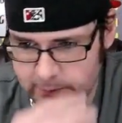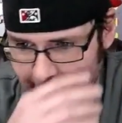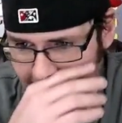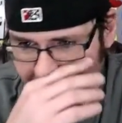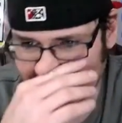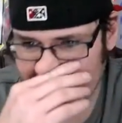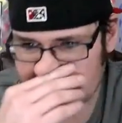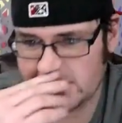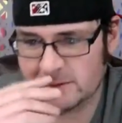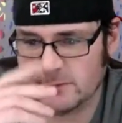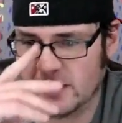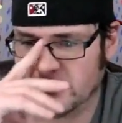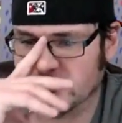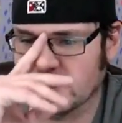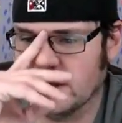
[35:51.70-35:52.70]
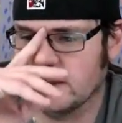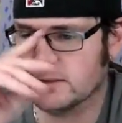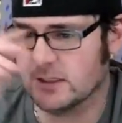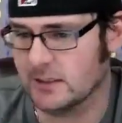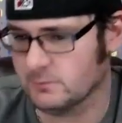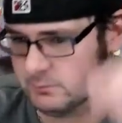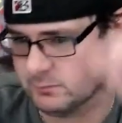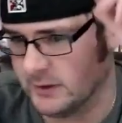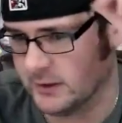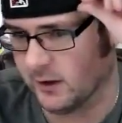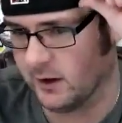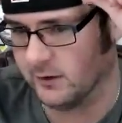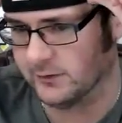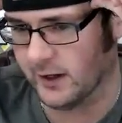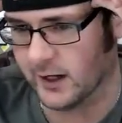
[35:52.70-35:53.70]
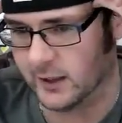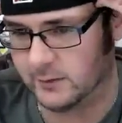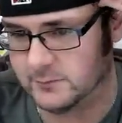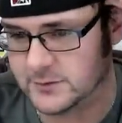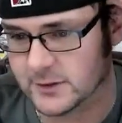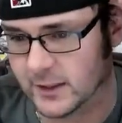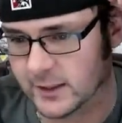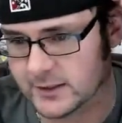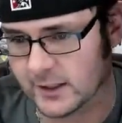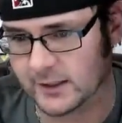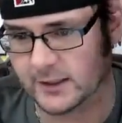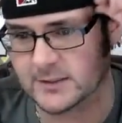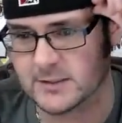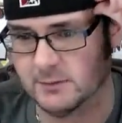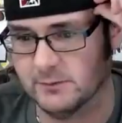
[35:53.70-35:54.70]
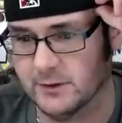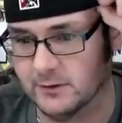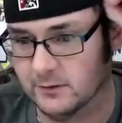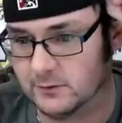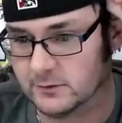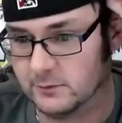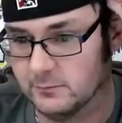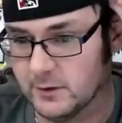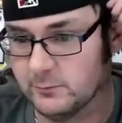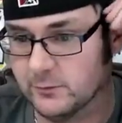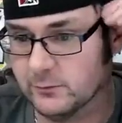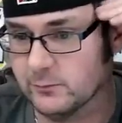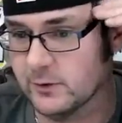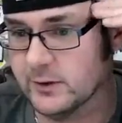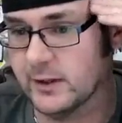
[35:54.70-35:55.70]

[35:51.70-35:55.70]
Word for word: bounties. He he, he called arms, and I, I guess somebody hooked him up with one.